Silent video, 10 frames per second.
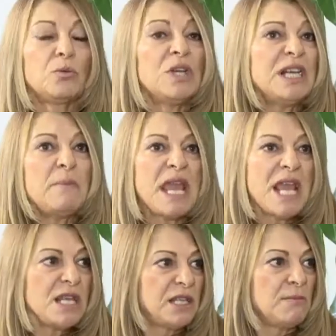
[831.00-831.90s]
really
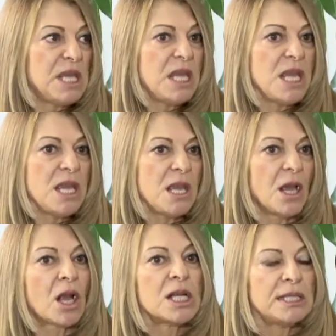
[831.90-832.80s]
made me
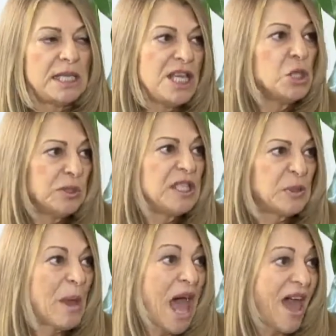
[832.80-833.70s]
continue on this
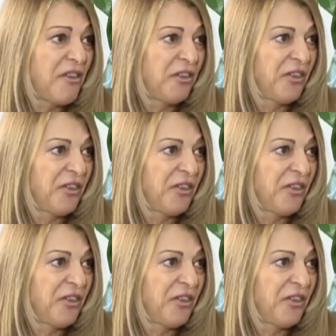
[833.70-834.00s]
path.